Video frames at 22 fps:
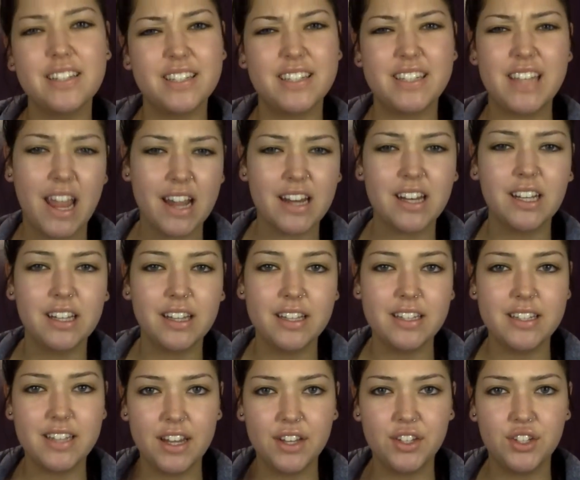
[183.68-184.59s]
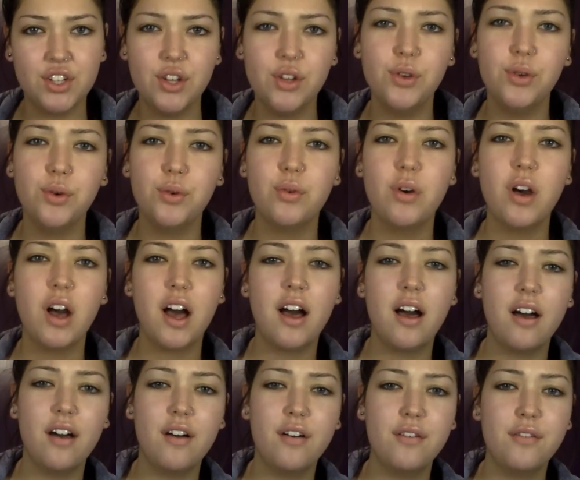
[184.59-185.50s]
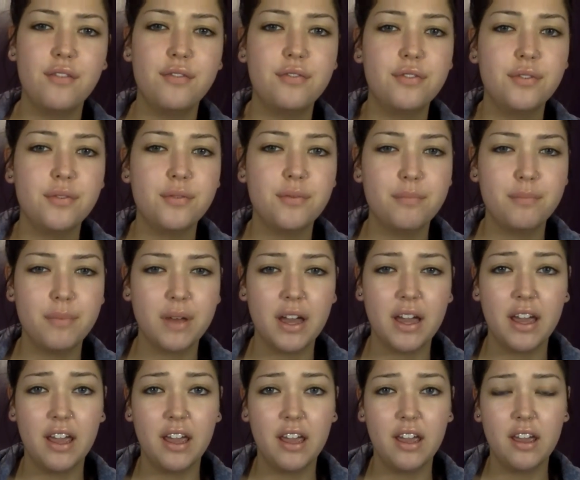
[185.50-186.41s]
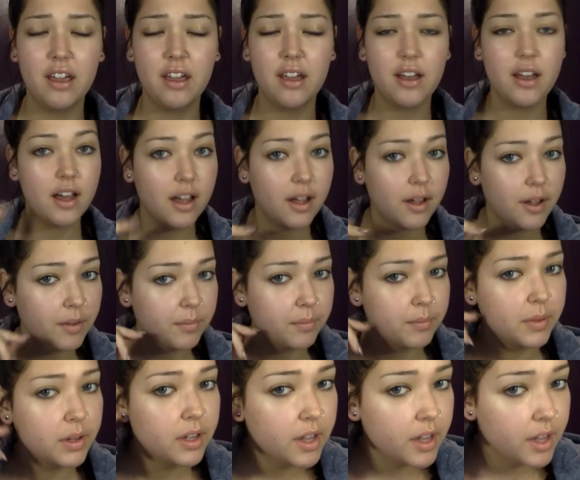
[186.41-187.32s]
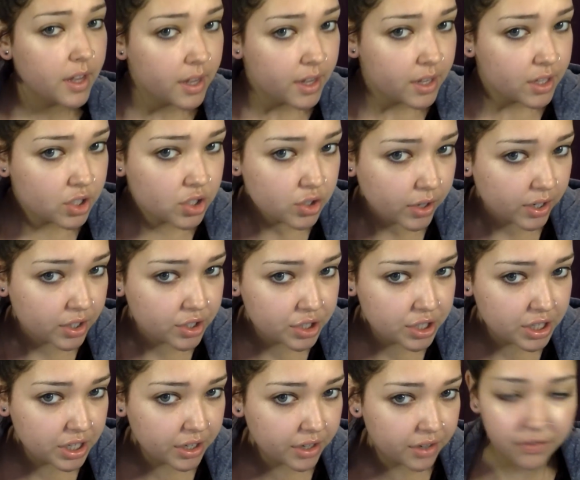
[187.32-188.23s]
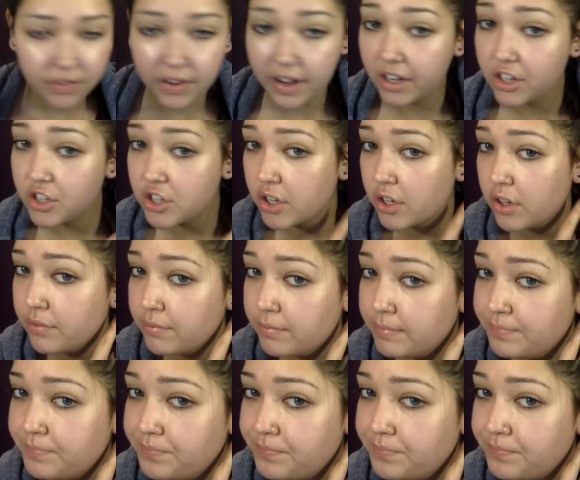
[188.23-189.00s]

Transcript: technically day 2 of my stretched ear infection.